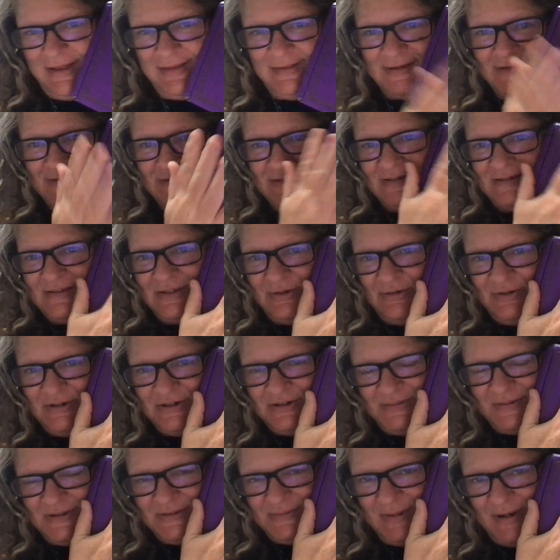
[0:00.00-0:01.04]
that this is the
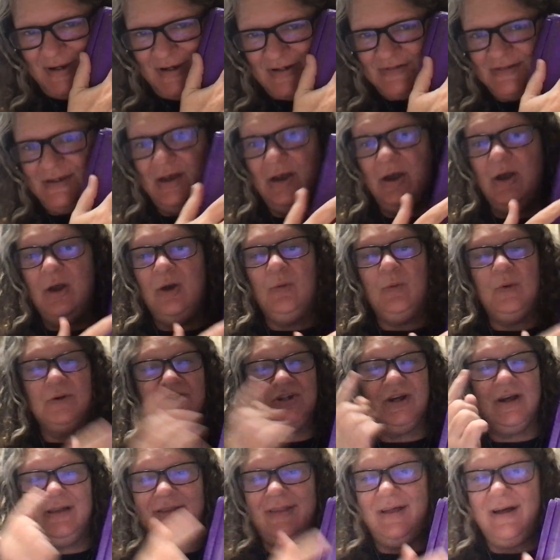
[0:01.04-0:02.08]
Christmas box,
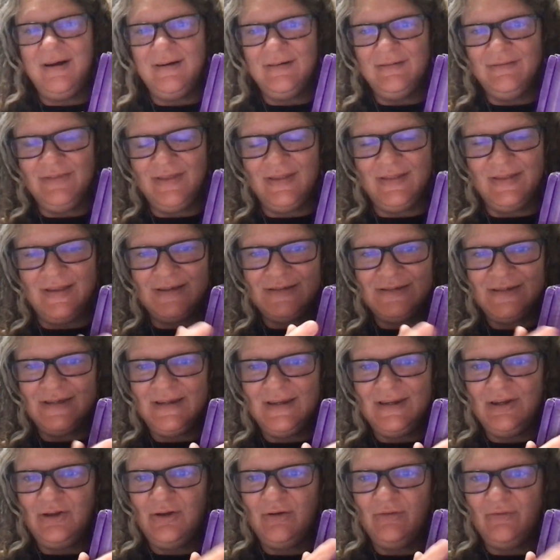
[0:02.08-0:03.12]
which I love that they
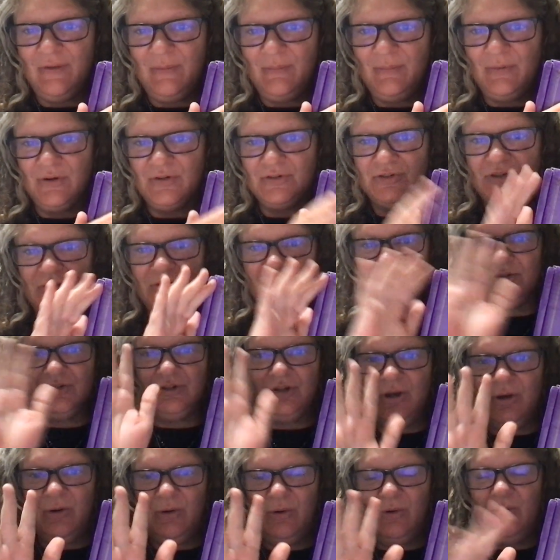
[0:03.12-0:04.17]
send it in November. So
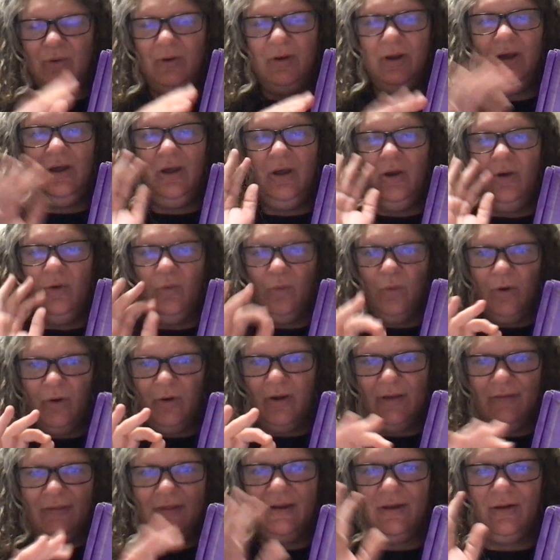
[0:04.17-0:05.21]
there's no
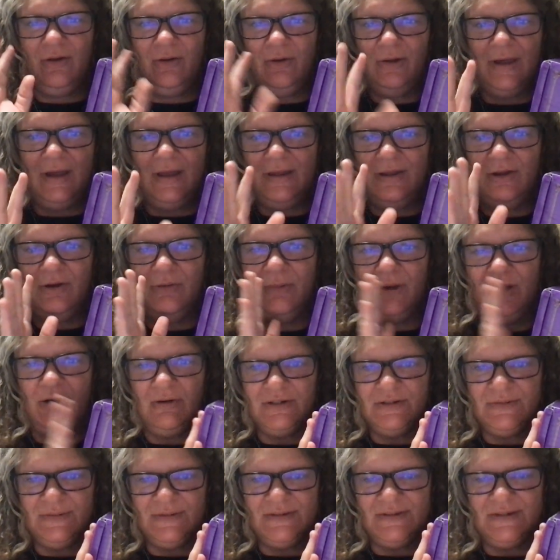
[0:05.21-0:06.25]
worry that it'll get here by
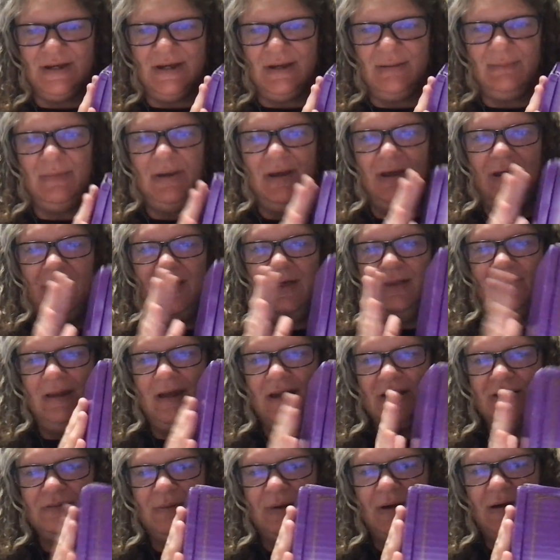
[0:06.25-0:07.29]
Christmas time. The
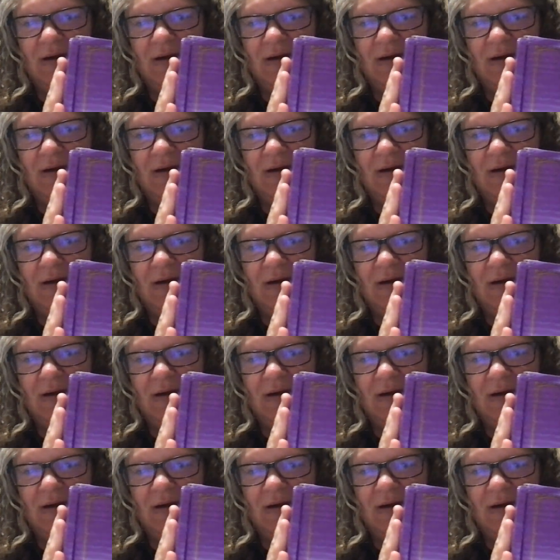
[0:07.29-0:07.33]
next